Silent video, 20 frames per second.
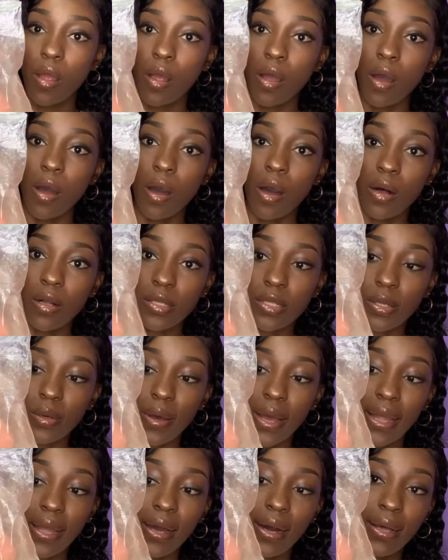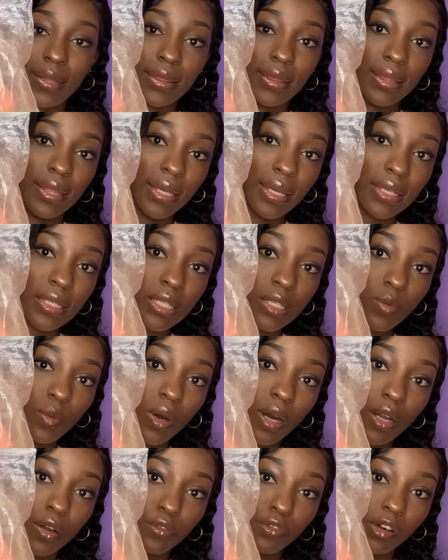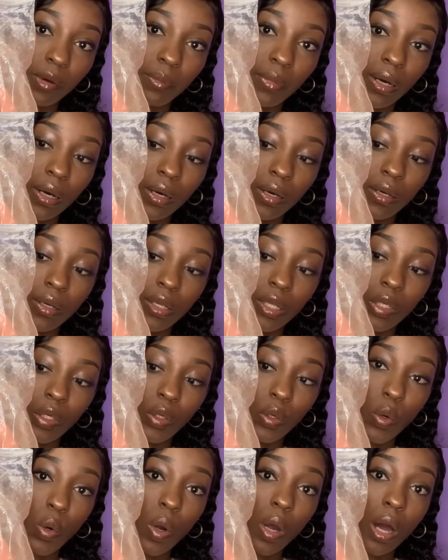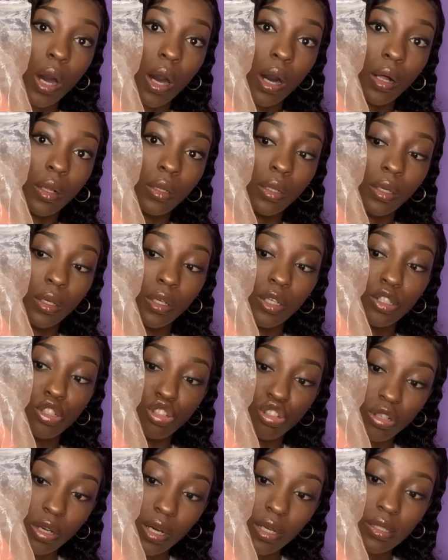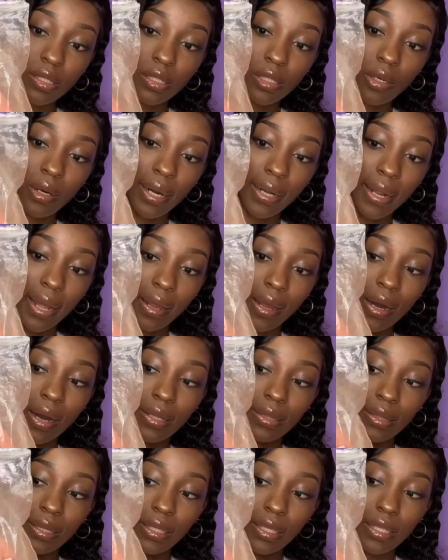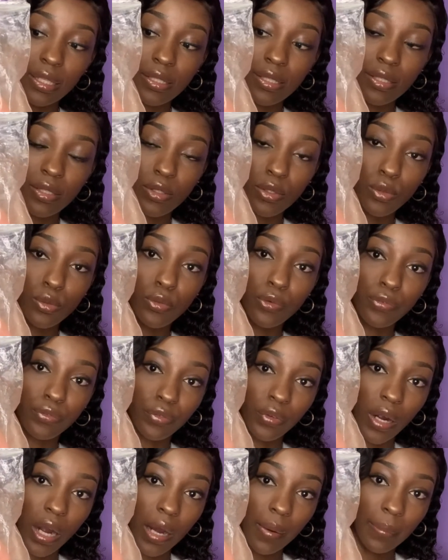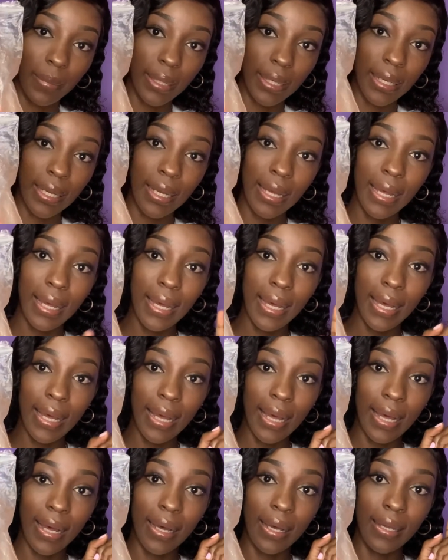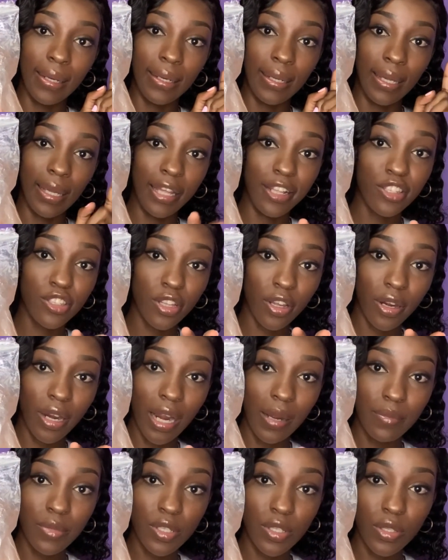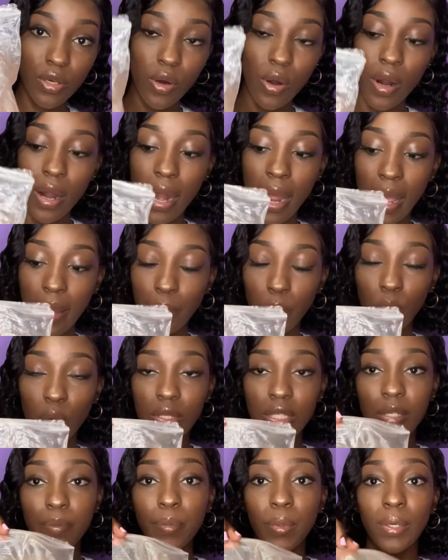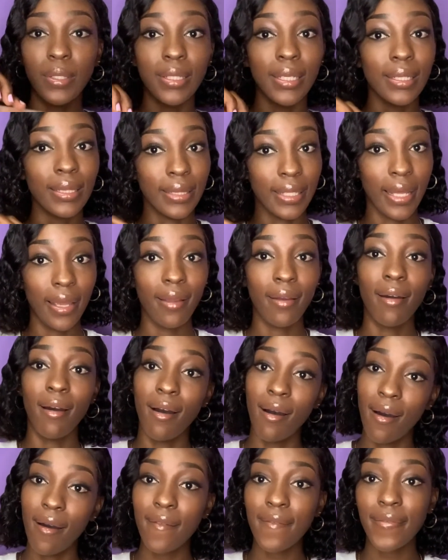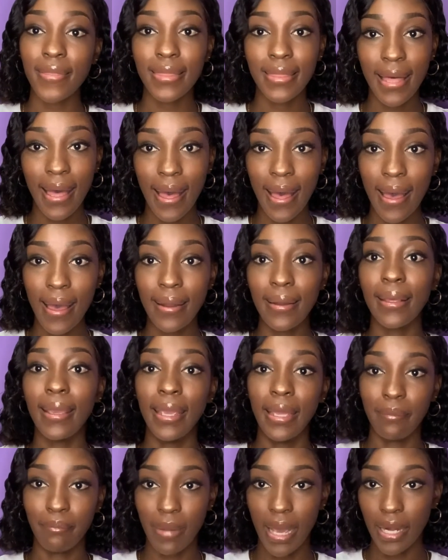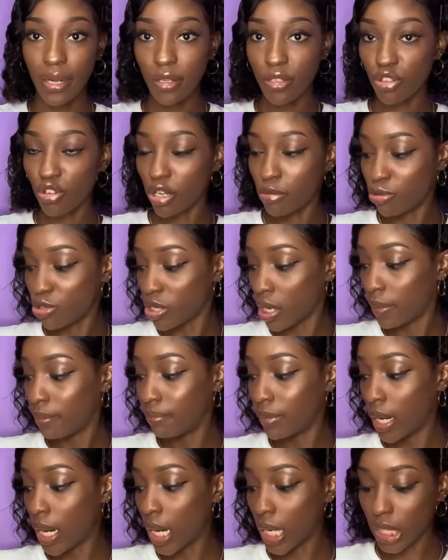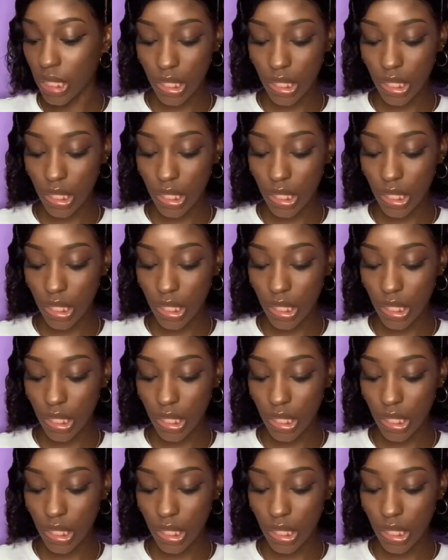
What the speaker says: Also, I got this one from a local drugstore, and I got these 2 from an Instagram store. I'm going to put the link of that in my description box.